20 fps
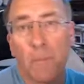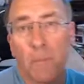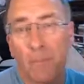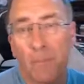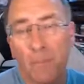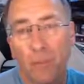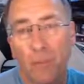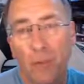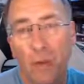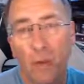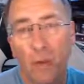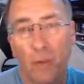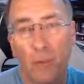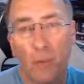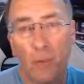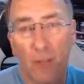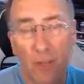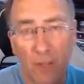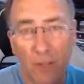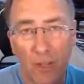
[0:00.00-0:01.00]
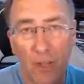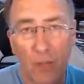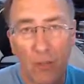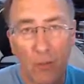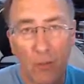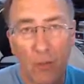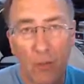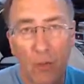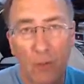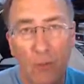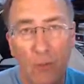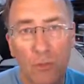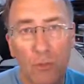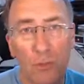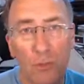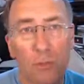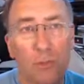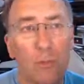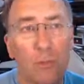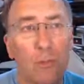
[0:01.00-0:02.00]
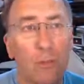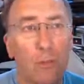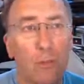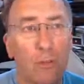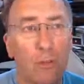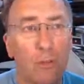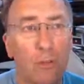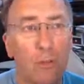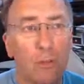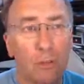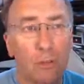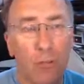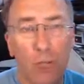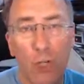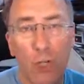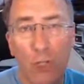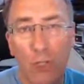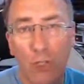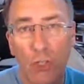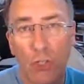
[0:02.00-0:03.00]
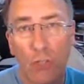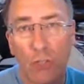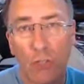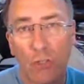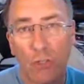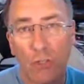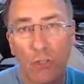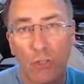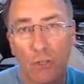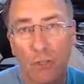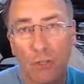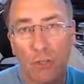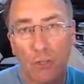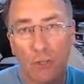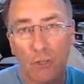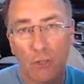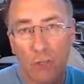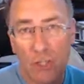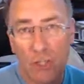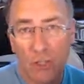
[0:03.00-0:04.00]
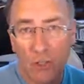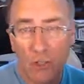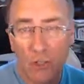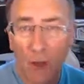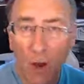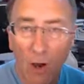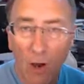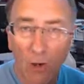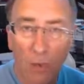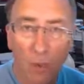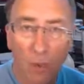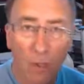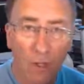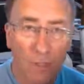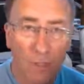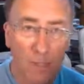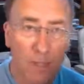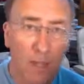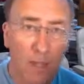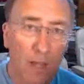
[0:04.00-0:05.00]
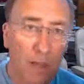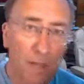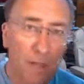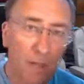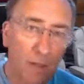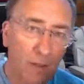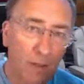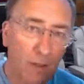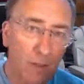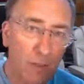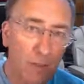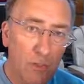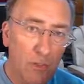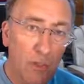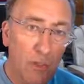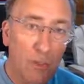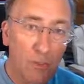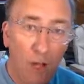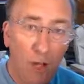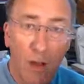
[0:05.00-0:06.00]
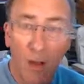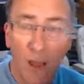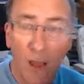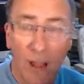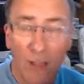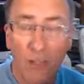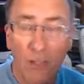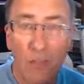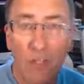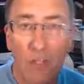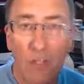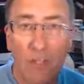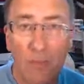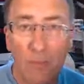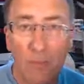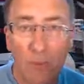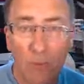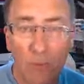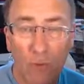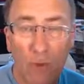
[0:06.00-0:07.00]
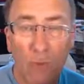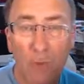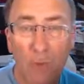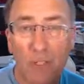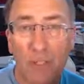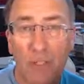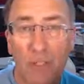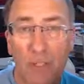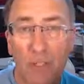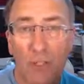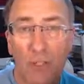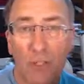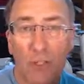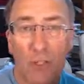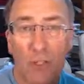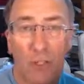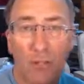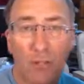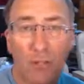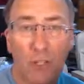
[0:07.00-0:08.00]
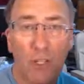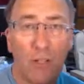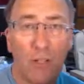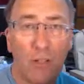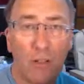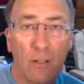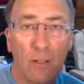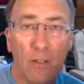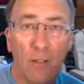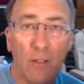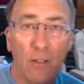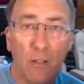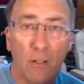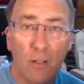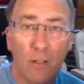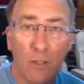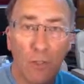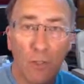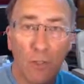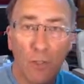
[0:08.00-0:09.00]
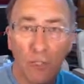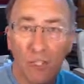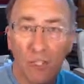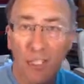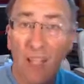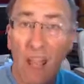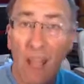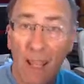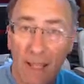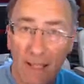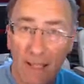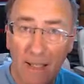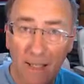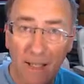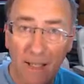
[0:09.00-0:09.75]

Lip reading: on cathedrals, on churches, these gargoyle type things, which are actually representations of jinn, look scaly,